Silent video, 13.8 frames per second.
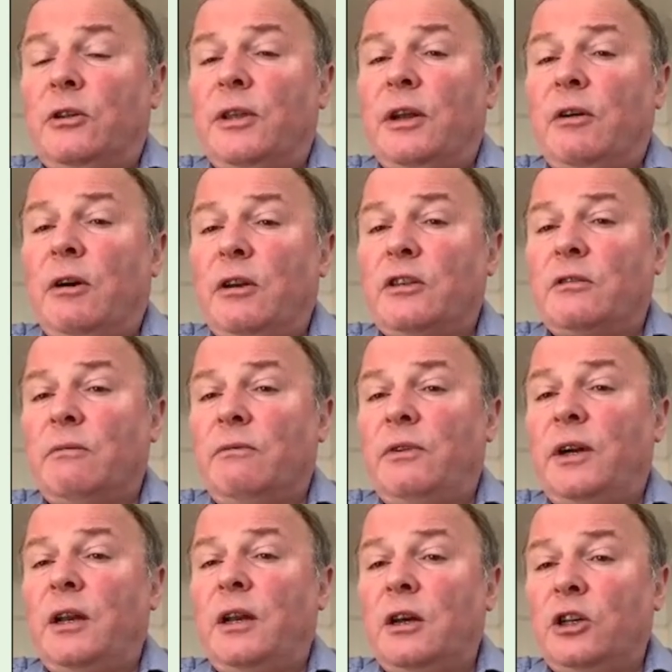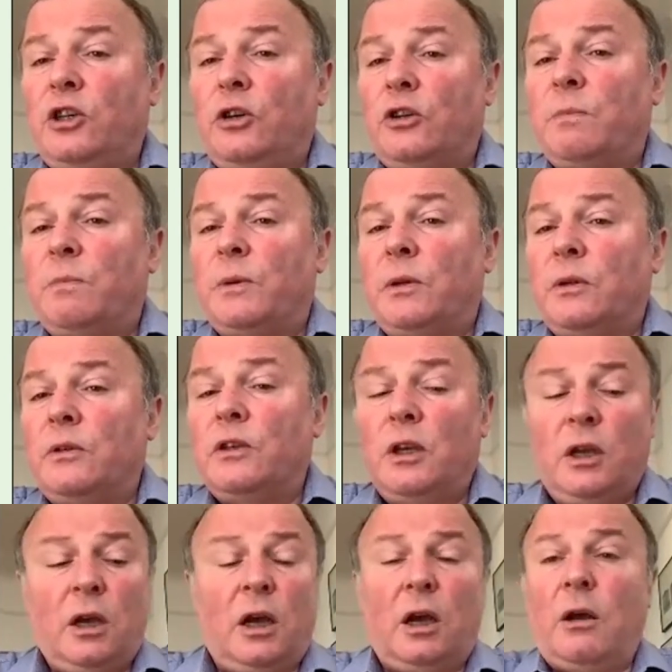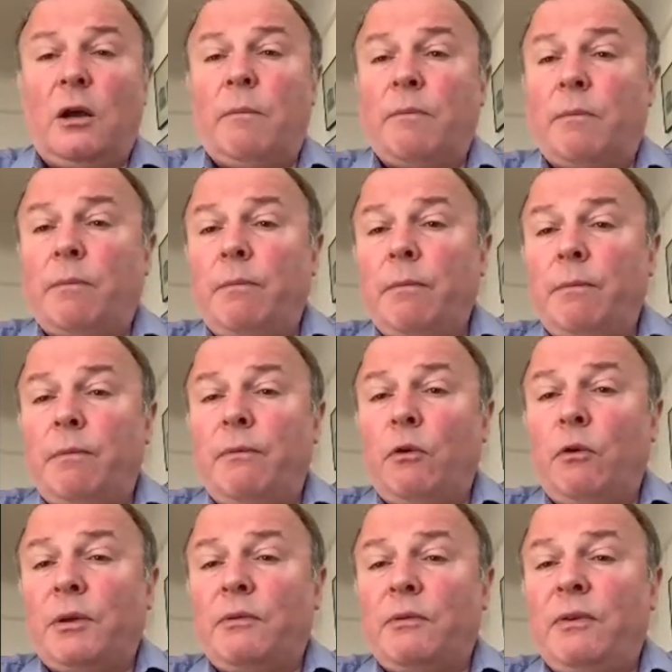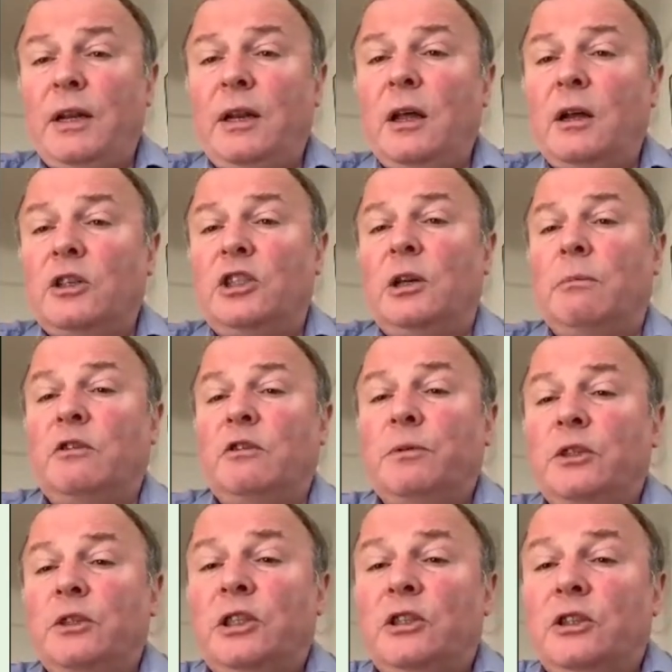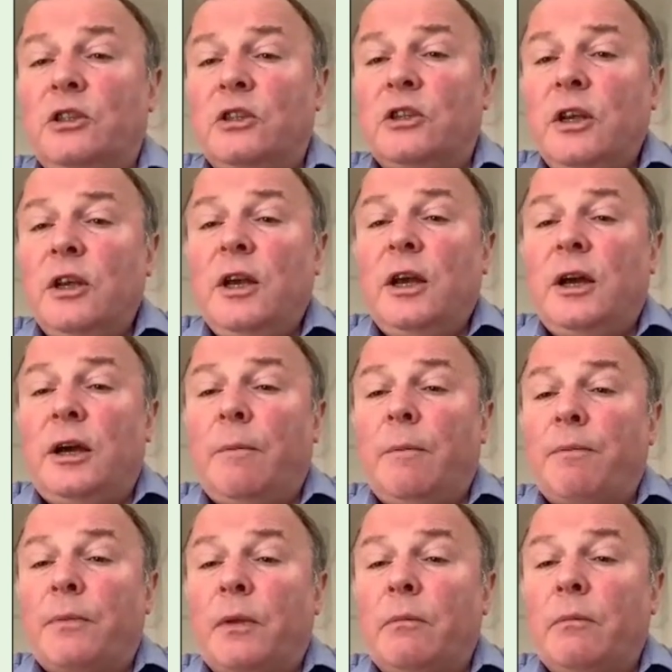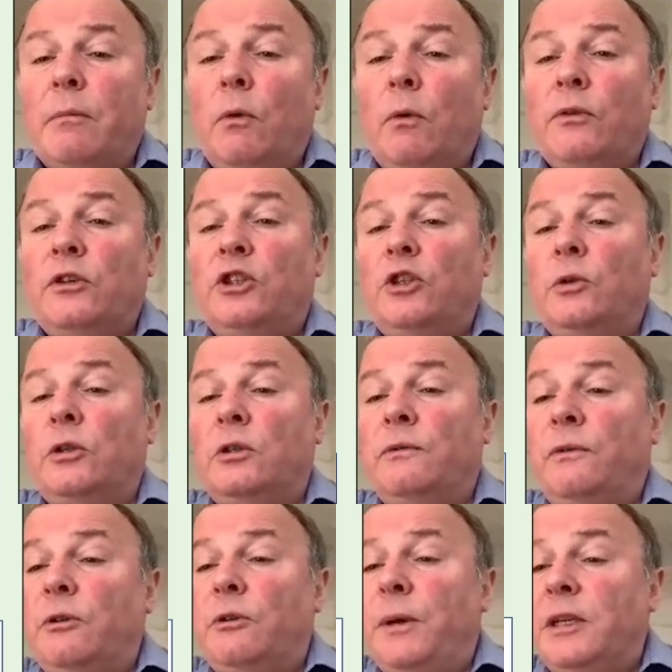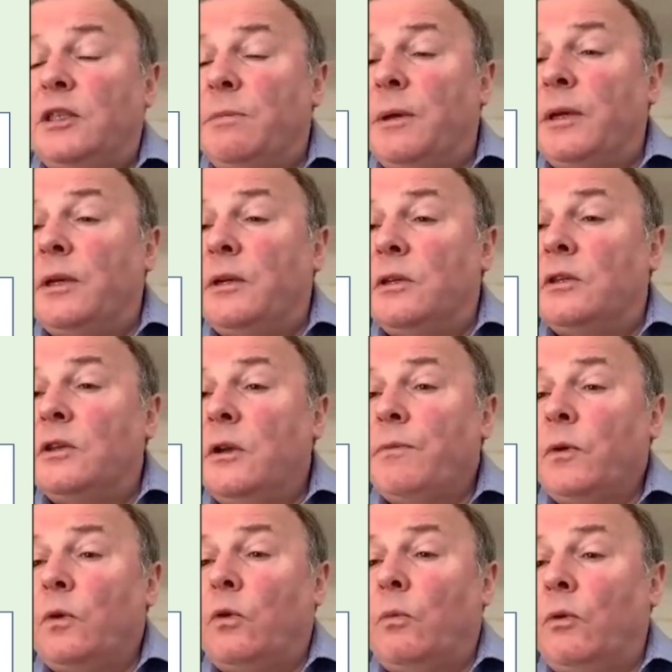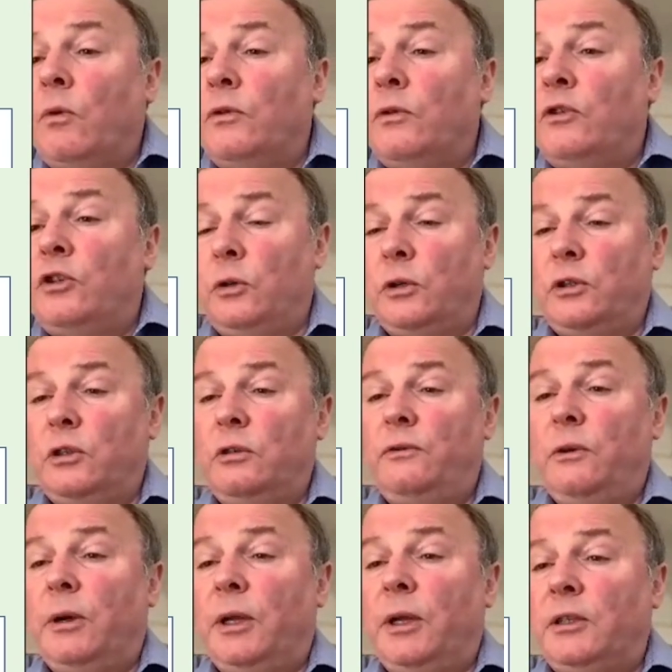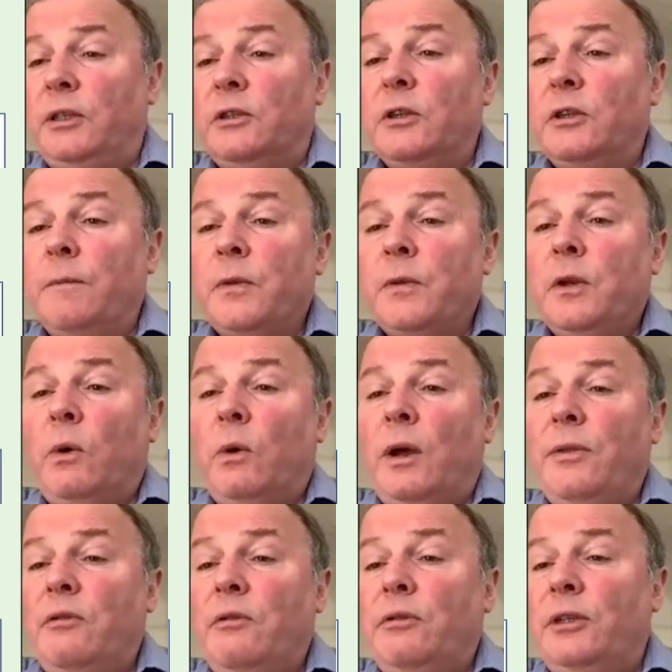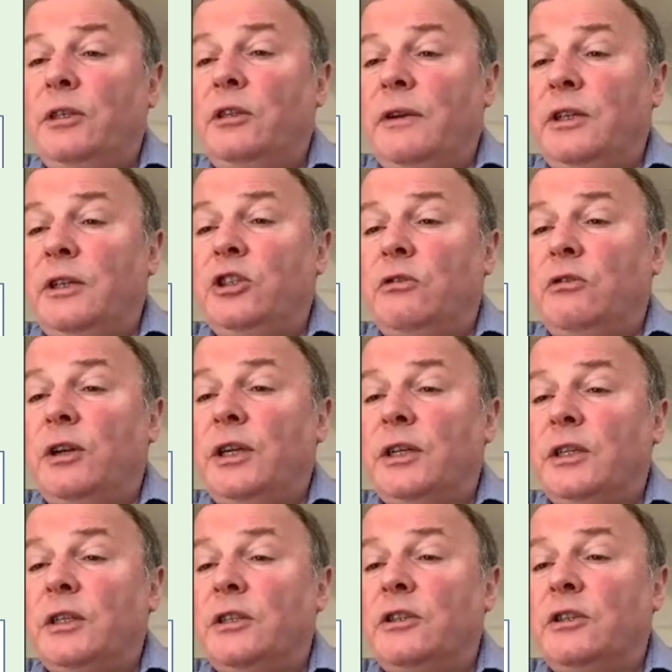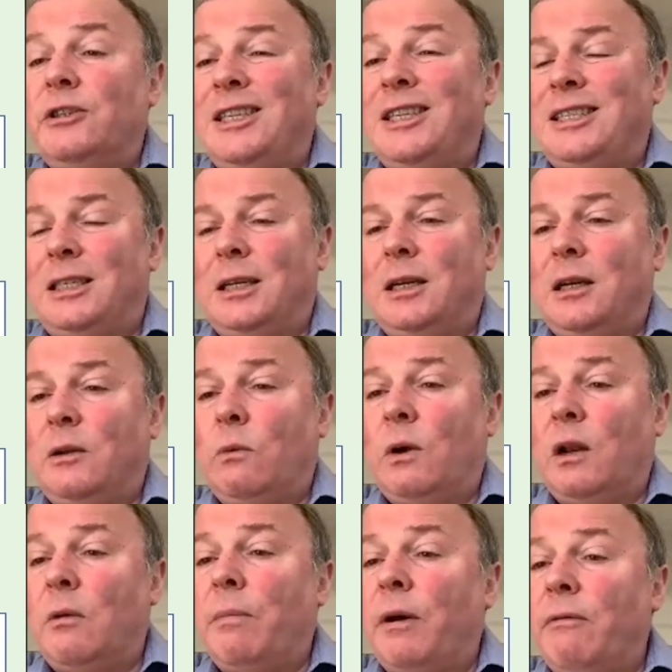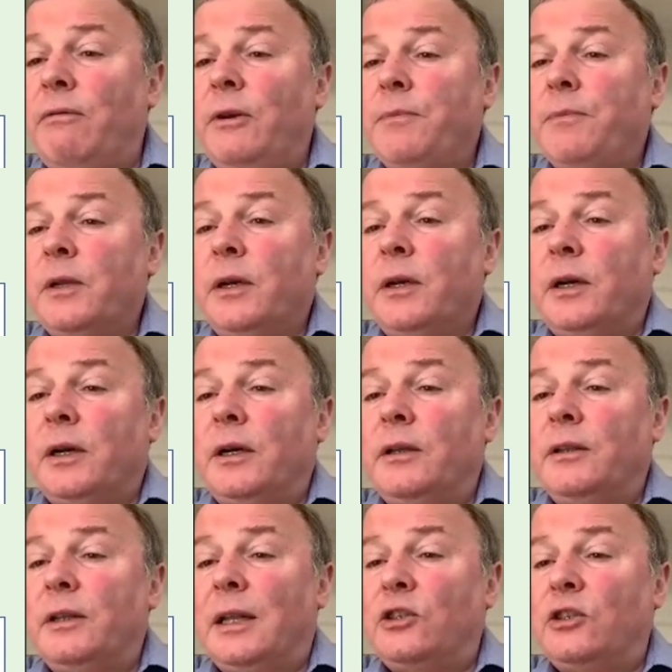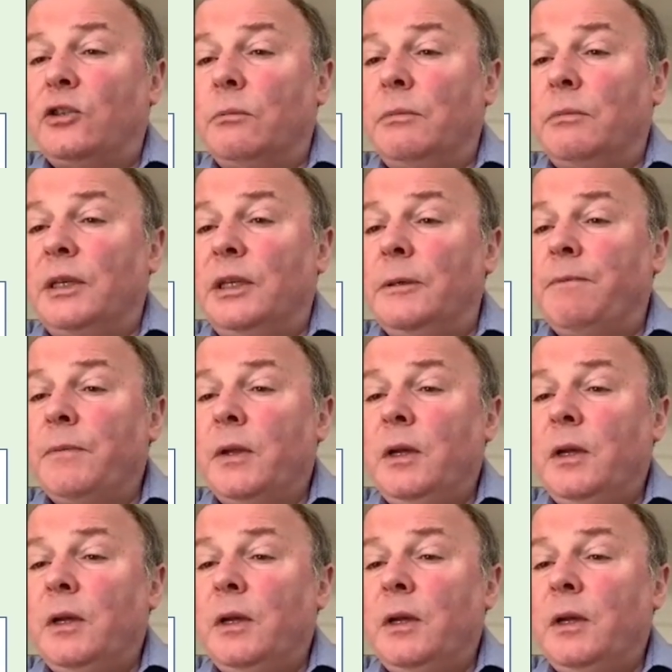that there are some very large hospitals performing fairly large numbers of procedures, more than 250 pacemakers or more than 200 defibrillators, where their reintervention rate is statistically well above the national mean,